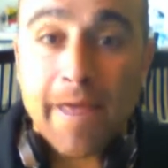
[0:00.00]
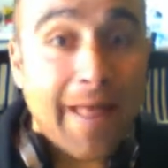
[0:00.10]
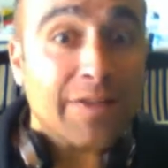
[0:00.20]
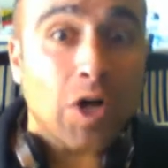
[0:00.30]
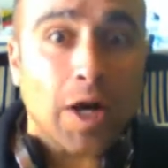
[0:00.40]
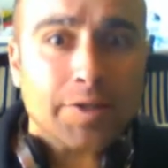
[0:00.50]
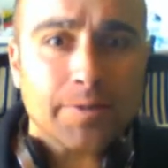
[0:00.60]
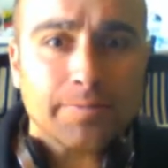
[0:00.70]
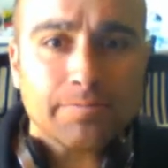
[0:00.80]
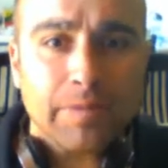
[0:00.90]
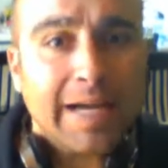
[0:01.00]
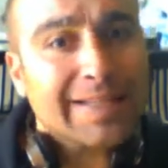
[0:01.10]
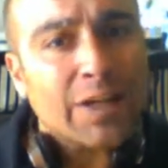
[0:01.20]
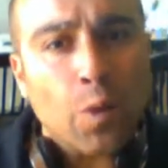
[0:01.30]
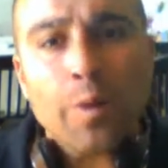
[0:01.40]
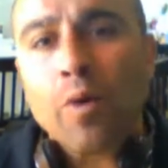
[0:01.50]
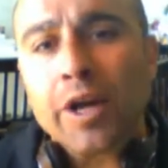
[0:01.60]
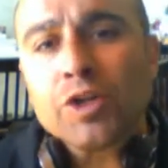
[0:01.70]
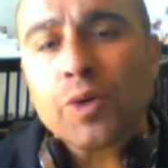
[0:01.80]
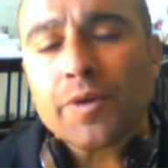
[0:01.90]
And that's awesome, because that's what we
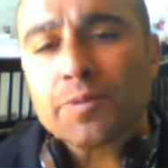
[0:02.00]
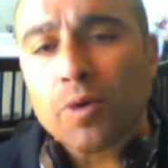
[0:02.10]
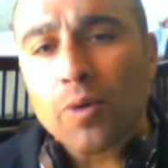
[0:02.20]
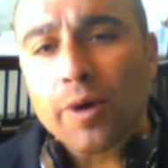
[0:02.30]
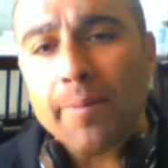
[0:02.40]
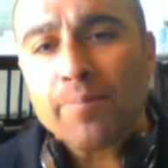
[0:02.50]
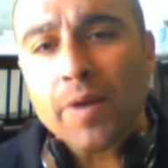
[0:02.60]
want to do in this program.